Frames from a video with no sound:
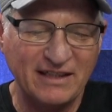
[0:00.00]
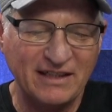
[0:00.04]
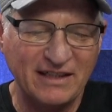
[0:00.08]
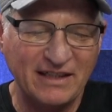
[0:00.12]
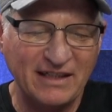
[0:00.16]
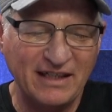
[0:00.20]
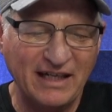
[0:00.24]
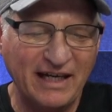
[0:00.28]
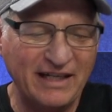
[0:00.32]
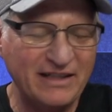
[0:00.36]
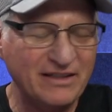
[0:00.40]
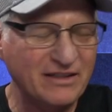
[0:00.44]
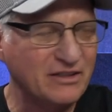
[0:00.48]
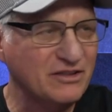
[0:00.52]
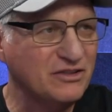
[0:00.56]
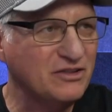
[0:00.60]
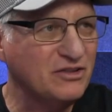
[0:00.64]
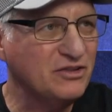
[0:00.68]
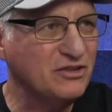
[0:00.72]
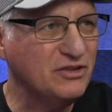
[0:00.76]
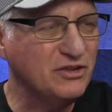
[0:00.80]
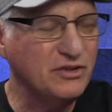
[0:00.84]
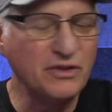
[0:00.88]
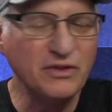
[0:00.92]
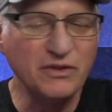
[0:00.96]
And there's
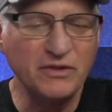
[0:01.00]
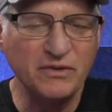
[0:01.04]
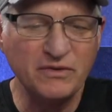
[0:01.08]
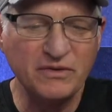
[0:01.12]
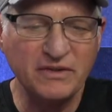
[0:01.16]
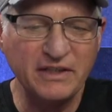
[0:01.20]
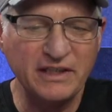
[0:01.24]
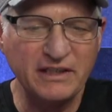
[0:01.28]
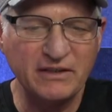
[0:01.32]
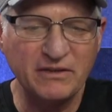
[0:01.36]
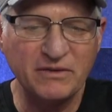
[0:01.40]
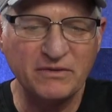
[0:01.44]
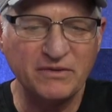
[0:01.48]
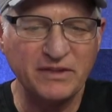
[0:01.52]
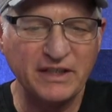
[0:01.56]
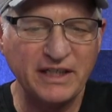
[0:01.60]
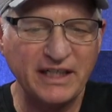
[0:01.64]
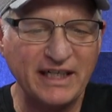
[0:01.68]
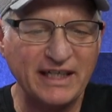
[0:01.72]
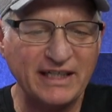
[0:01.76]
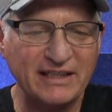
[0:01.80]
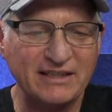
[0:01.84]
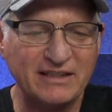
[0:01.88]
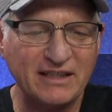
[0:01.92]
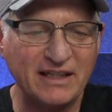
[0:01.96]
two little
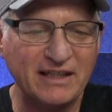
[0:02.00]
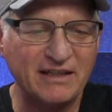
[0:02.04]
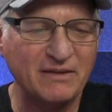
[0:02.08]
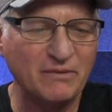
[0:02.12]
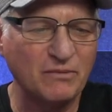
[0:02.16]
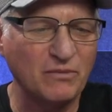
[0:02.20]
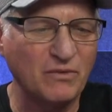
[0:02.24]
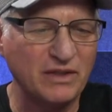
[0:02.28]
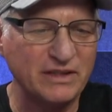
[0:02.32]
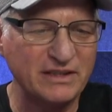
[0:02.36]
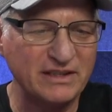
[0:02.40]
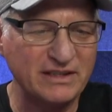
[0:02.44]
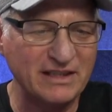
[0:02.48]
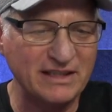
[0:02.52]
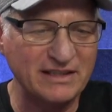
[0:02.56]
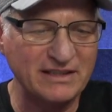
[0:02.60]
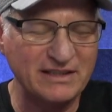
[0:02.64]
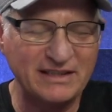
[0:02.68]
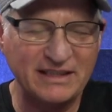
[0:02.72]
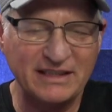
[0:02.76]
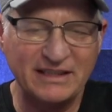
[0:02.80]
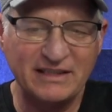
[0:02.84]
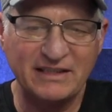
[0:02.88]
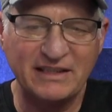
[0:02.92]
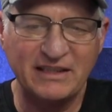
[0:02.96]
readings that one's on
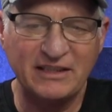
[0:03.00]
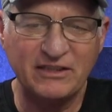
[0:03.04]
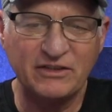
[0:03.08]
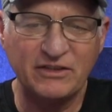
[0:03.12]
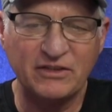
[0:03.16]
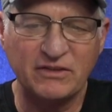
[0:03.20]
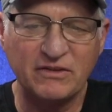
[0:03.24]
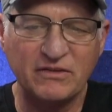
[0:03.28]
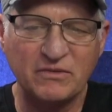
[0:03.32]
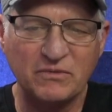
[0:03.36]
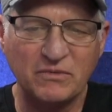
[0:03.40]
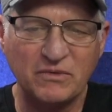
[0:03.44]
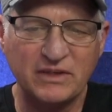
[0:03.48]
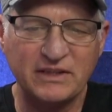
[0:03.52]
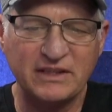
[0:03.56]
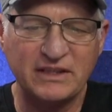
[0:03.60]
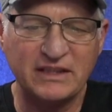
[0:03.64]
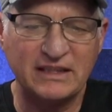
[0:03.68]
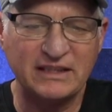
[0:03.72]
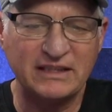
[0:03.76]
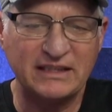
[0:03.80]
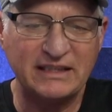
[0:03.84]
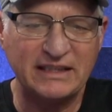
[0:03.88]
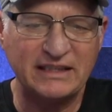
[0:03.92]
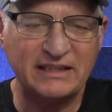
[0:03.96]
62 and one's
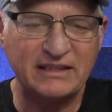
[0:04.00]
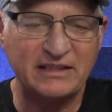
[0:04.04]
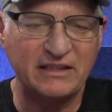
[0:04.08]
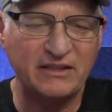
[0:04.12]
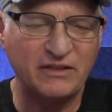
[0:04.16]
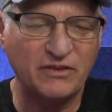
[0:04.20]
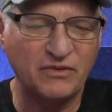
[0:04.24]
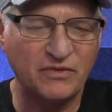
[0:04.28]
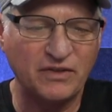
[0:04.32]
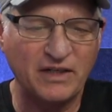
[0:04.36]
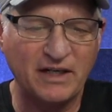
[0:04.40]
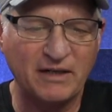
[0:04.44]
on 63.